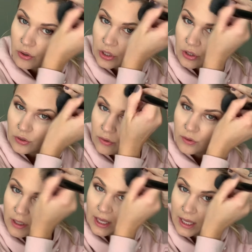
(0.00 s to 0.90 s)

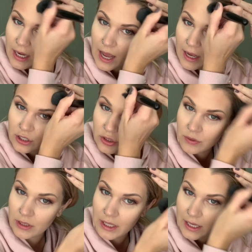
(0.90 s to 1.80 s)
you can
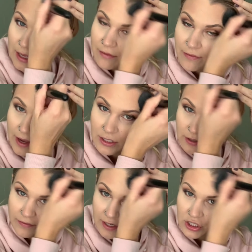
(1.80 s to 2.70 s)
actually find
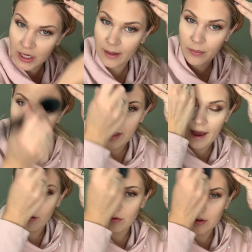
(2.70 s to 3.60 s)
your face shape
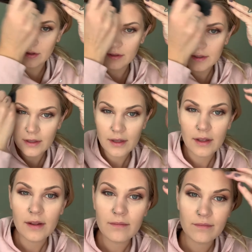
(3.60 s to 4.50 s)
without
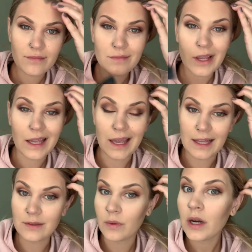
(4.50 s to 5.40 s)

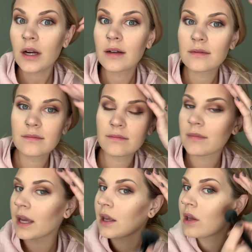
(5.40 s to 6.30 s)
guesswork.
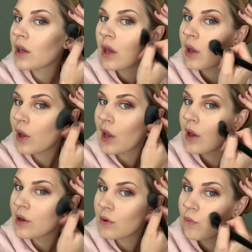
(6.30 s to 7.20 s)
Like,
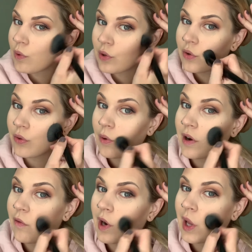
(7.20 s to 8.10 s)
it will do the
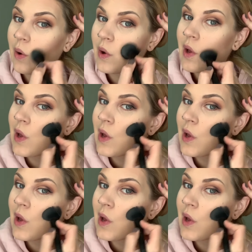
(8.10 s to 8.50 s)
work for you.